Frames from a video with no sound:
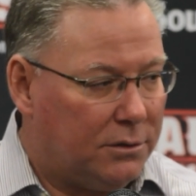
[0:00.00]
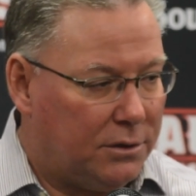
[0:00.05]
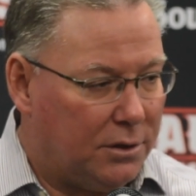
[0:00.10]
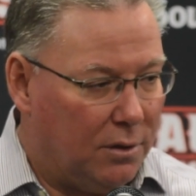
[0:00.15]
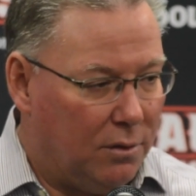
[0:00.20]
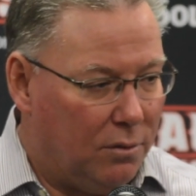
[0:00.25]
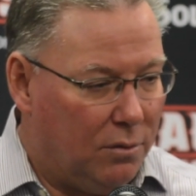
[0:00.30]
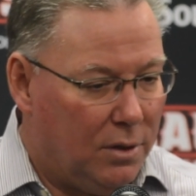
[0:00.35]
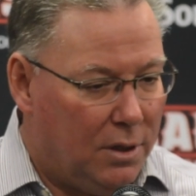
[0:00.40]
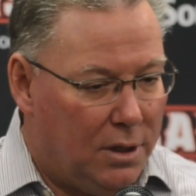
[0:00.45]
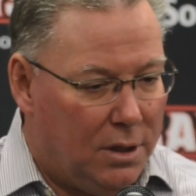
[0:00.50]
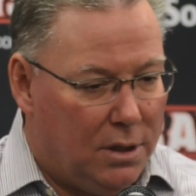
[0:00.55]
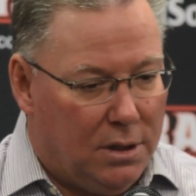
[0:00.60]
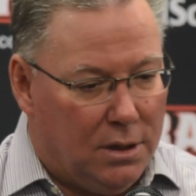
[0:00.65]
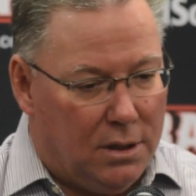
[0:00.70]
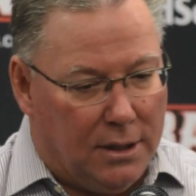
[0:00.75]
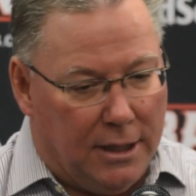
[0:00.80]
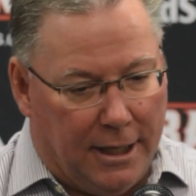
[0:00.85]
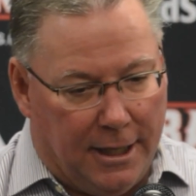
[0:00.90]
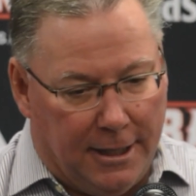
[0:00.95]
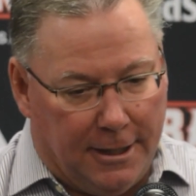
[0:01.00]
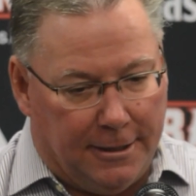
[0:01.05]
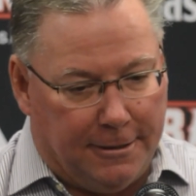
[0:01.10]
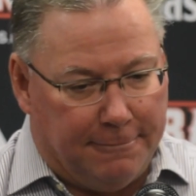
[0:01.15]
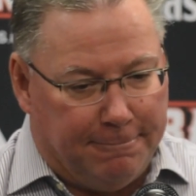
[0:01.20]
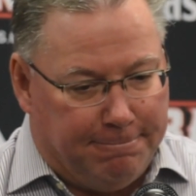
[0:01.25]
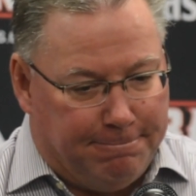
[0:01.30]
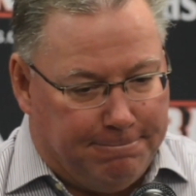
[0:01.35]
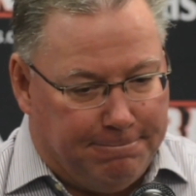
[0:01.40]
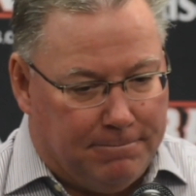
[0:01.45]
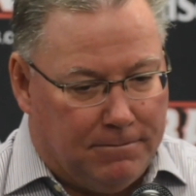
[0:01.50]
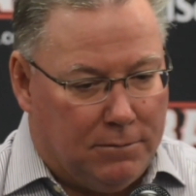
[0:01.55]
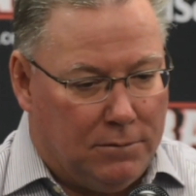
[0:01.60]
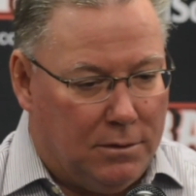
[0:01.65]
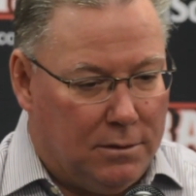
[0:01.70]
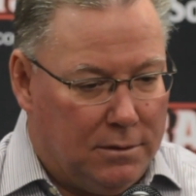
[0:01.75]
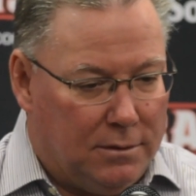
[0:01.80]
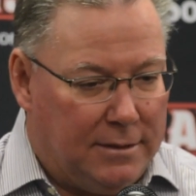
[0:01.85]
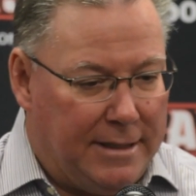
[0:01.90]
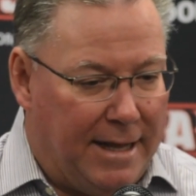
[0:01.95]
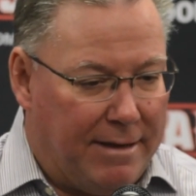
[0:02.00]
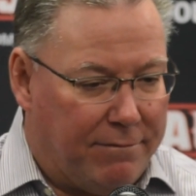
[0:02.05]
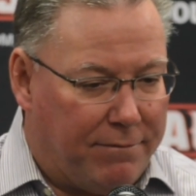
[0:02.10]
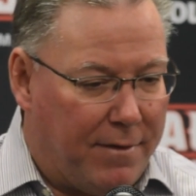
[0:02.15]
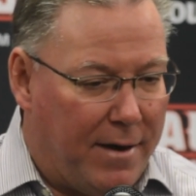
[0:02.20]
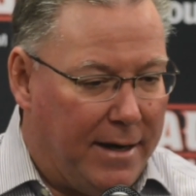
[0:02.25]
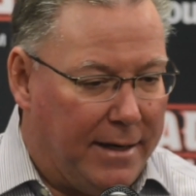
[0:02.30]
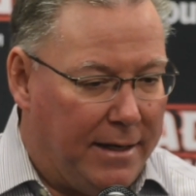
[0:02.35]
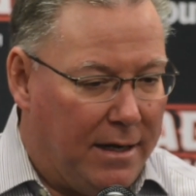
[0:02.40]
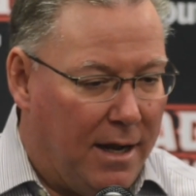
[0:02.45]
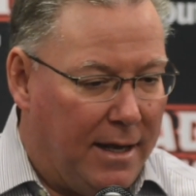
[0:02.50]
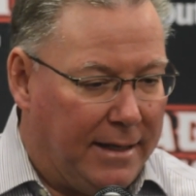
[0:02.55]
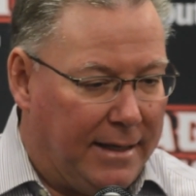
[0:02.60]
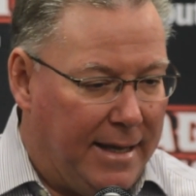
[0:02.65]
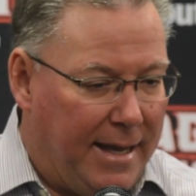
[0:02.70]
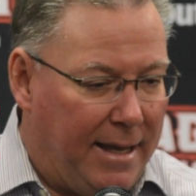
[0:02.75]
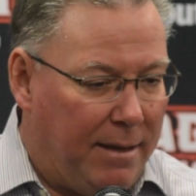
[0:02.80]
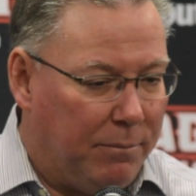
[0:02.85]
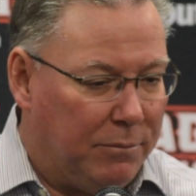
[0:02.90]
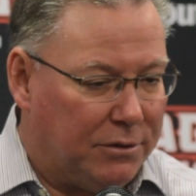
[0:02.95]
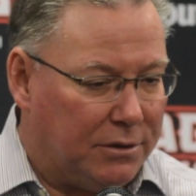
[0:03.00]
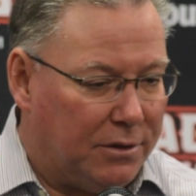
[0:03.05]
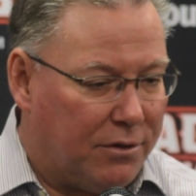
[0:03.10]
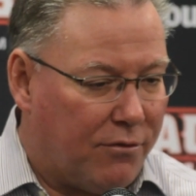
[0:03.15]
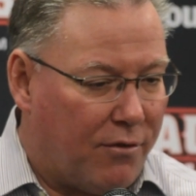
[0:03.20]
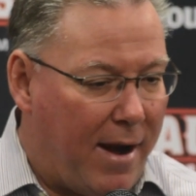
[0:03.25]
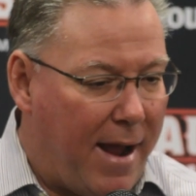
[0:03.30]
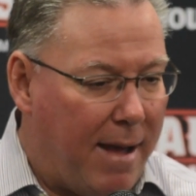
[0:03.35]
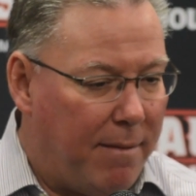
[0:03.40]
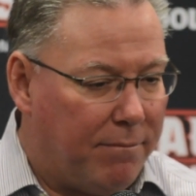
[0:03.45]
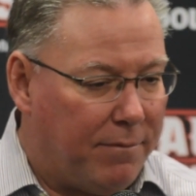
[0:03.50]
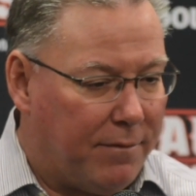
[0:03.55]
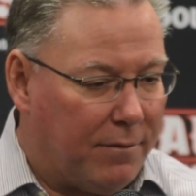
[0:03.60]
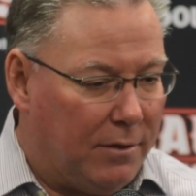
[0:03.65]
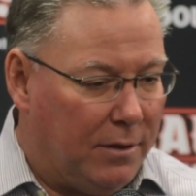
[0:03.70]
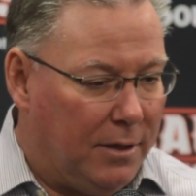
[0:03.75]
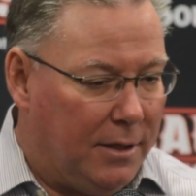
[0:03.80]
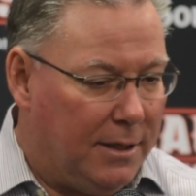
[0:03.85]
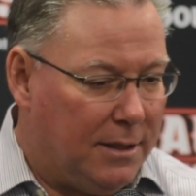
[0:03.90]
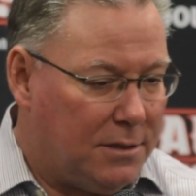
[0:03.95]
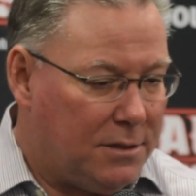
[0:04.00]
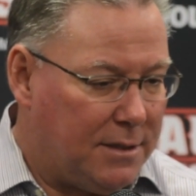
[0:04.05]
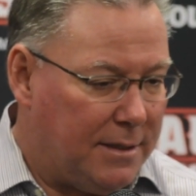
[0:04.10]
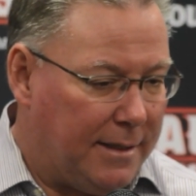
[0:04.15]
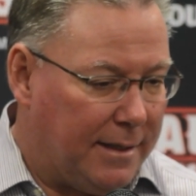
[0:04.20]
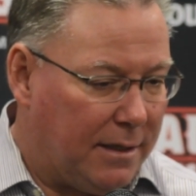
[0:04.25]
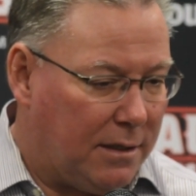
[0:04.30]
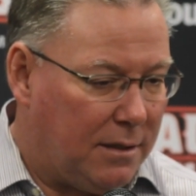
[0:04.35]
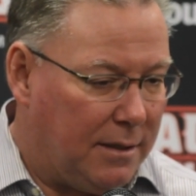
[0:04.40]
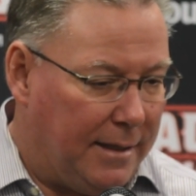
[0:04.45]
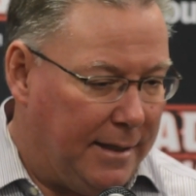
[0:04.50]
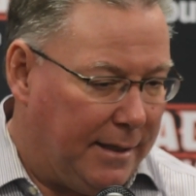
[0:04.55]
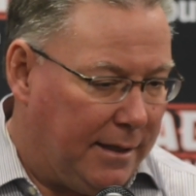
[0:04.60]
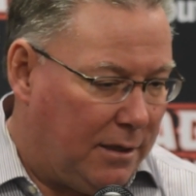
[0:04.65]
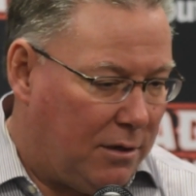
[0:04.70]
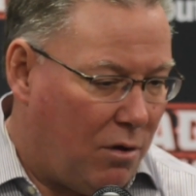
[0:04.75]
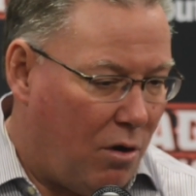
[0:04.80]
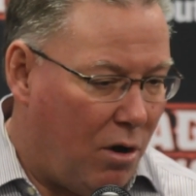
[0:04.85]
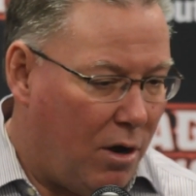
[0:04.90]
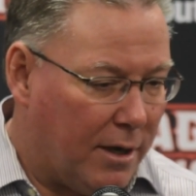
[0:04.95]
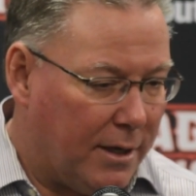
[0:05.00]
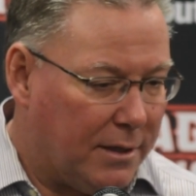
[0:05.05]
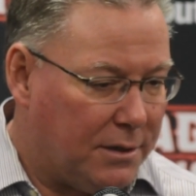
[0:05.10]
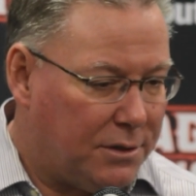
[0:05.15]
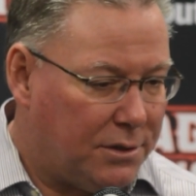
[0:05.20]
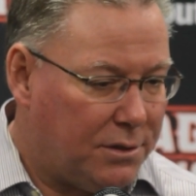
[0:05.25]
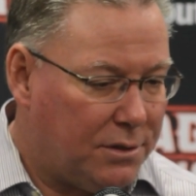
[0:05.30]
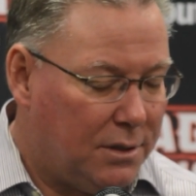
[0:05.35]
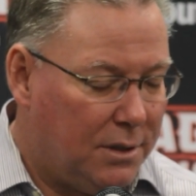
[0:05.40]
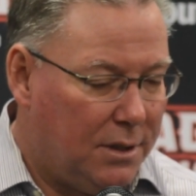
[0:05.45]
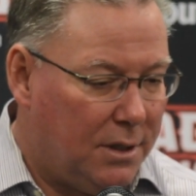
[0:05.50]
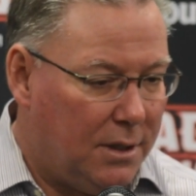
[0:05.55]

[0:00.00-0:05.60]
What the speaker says: So that Friday night game was a trap for us, and it caught us.